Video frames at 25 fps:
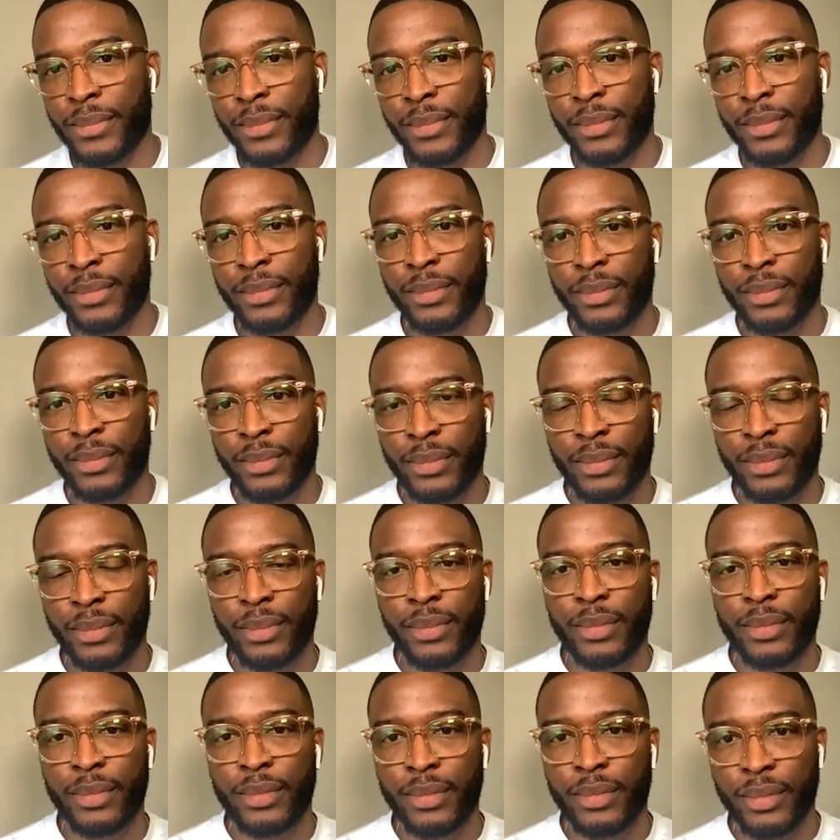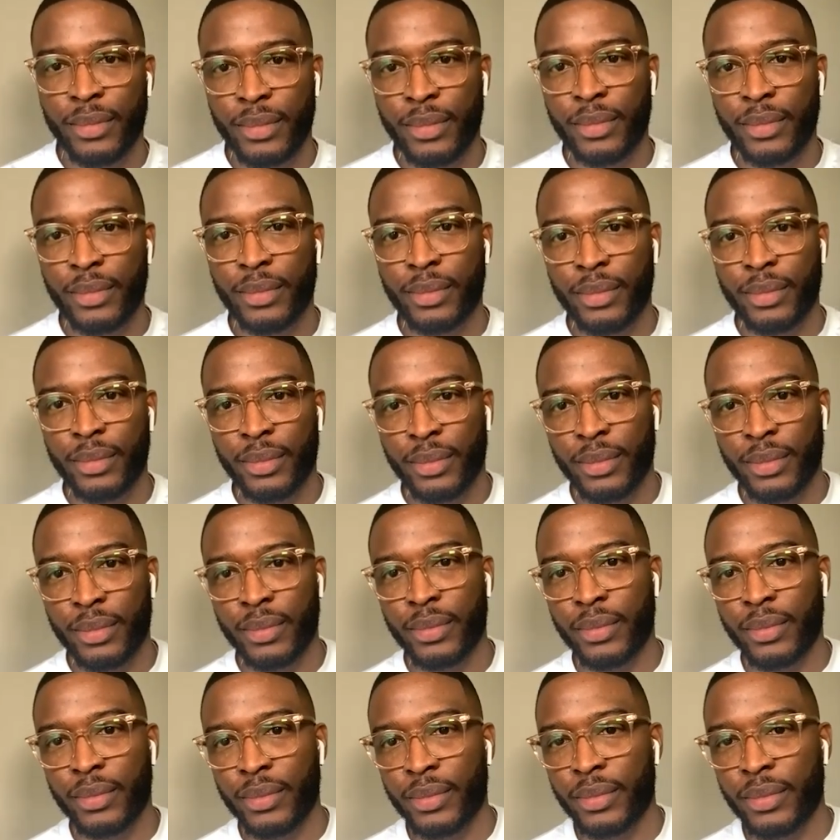
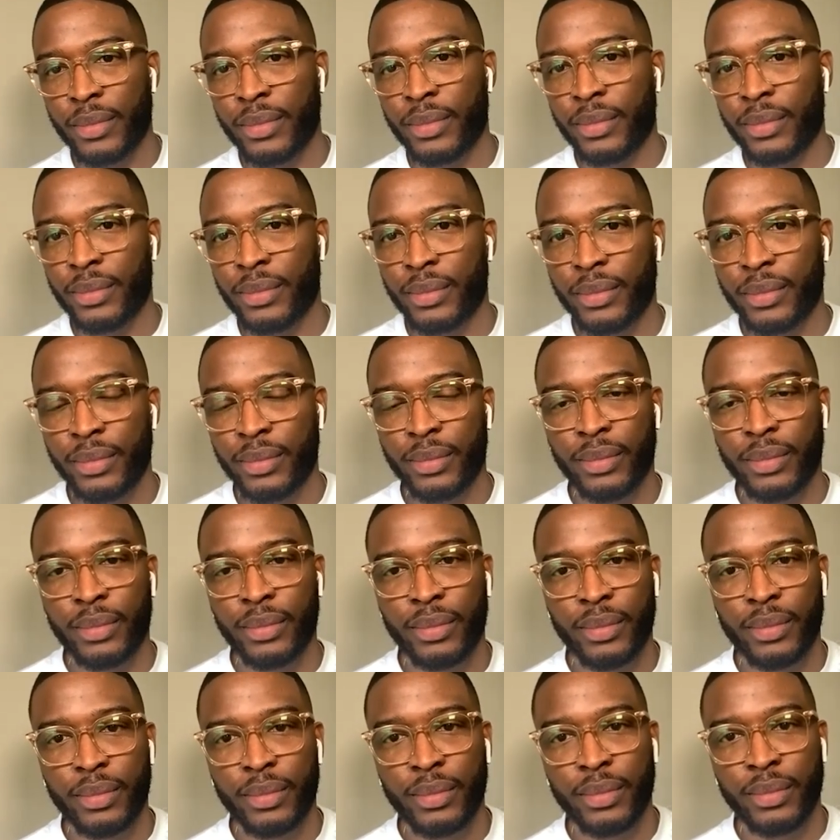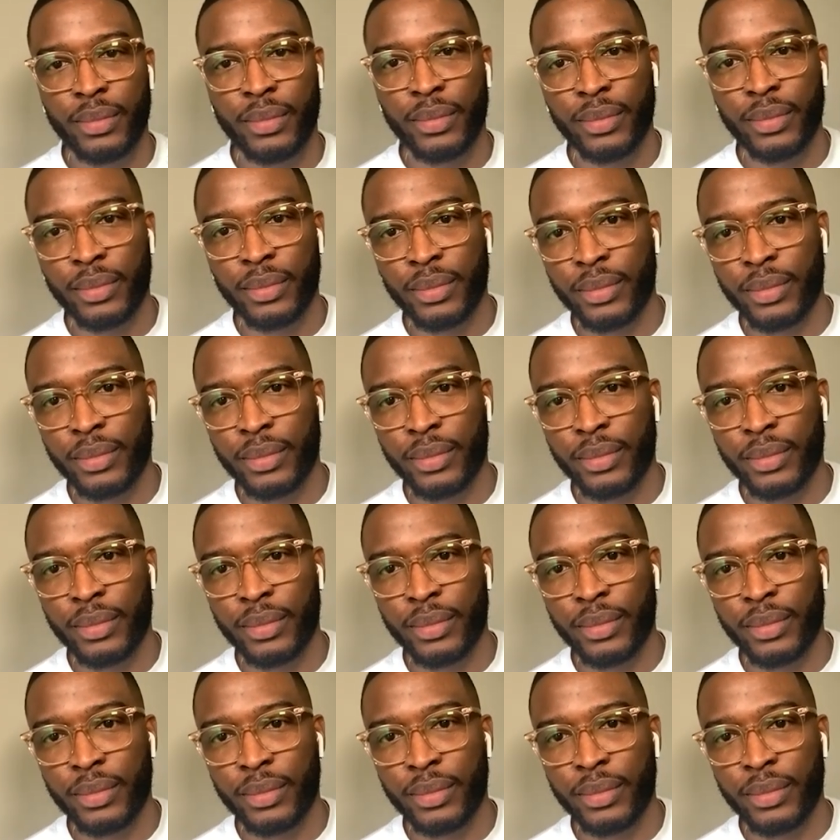(not speaking)